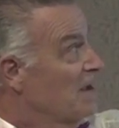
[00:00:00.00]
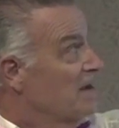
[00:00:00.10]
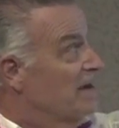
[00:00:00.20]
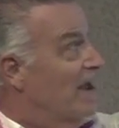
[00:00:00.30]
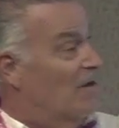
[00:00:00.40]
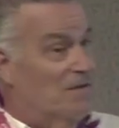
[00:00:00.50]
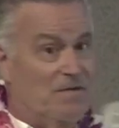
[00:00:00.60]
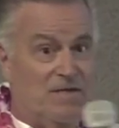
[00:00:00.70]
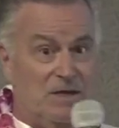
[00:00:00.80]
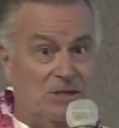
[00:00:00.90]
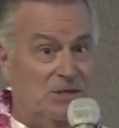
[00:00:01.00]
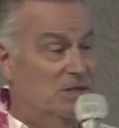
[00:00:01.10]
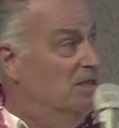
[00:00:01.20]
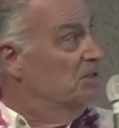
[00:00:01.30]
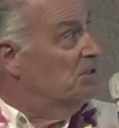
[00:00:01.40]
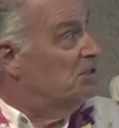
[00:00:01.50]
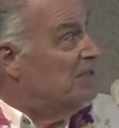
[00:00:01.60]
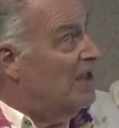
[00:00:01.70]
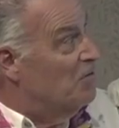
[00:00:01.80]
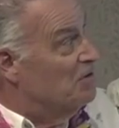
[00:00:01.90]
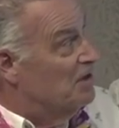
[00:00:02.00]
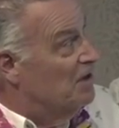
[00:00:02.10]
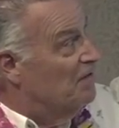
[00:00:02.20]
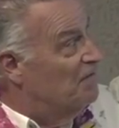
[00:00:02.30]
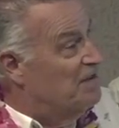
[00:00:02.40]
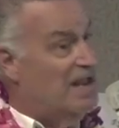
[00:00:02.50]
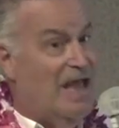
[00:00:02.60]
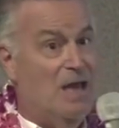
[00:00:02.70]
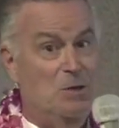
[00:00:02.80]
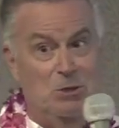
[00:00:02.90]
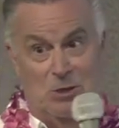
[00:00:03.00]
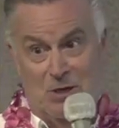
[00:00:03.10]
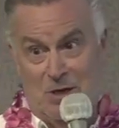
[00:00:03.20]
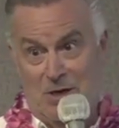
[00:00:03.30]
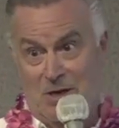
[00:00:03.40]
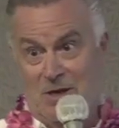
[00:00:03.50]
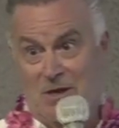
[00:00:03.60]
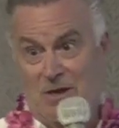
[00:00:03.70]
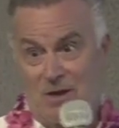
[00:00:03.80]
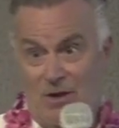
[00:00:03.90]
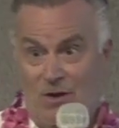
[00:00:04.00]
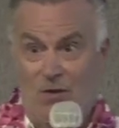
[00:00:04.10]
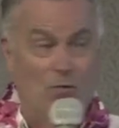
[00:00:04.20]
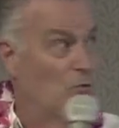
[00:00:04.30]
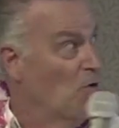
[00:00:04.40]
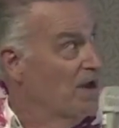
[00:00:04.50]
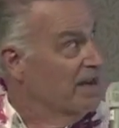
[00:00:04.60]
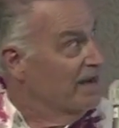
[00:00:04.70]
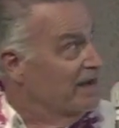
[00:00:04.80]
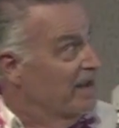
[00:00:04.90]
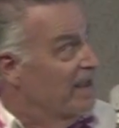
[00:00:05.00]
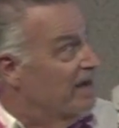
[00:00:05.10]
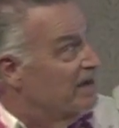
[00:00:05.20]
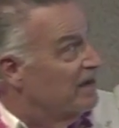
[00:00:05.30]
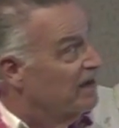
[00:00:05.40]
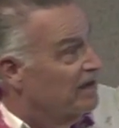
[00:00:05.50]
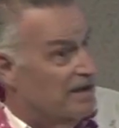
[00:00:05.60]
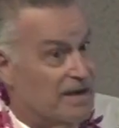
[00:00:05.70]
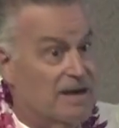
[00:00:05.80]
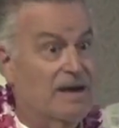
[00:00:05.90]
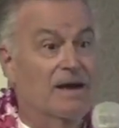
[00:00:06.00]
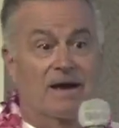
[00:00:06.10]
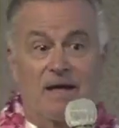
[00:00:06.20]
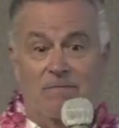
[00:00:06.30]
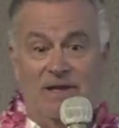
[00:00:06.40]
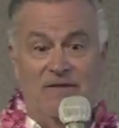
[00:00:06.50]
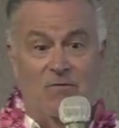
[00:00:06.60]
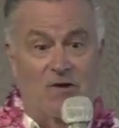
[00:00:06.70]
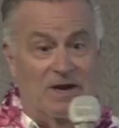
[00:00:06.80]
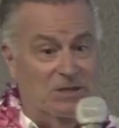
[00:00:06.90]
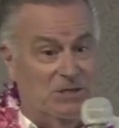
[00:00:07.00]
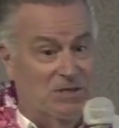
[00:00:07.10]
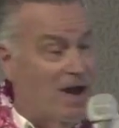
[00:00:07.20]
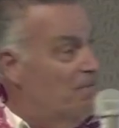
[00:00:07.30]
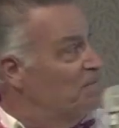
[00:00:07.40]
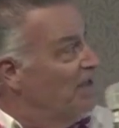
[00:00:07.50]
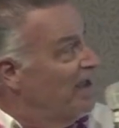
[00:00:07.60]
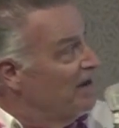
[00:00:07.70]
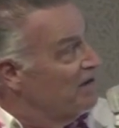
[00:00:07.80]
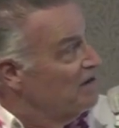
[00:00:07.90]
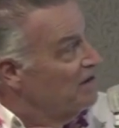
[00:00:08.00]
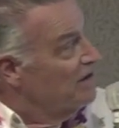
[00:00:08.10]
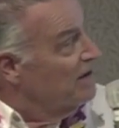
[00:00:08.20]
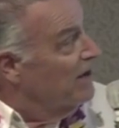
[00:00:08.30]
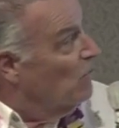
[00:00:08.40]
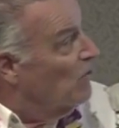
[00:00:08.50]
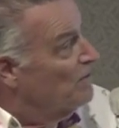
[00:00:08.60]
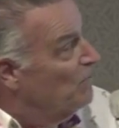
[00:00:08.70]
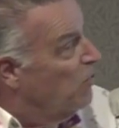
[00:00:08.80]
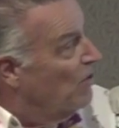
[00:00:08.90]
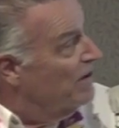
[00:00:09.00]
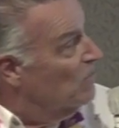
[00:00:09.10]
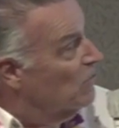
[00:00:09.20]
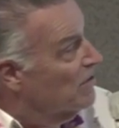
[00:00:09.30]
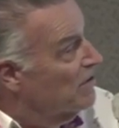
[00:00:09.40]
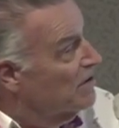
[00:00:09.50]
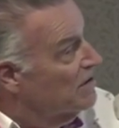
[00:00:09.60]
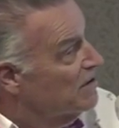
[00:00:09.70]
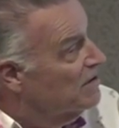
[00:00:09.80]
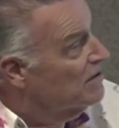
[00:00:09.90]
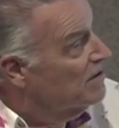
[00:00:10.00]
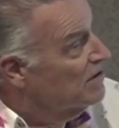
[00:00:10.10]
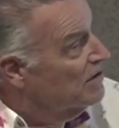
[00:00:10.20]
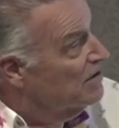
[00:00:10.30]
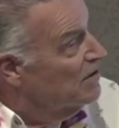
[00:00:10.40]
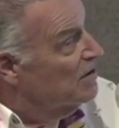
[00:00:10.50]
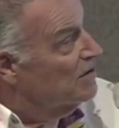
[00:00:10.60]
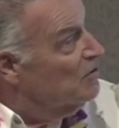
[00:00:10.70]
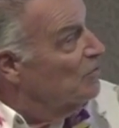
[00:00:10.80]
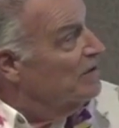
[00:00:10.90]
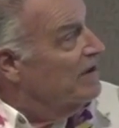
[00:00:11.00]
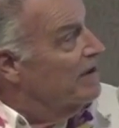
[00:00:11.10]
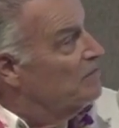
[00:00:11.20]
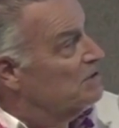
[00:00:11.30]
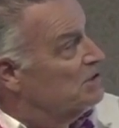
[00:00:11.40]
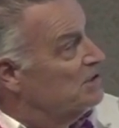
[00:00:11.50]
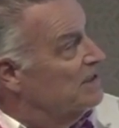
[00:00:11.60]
Now, this is the sound of the engine running. And, and uh, I believe we're going to stop that at one point where you'll be able to see.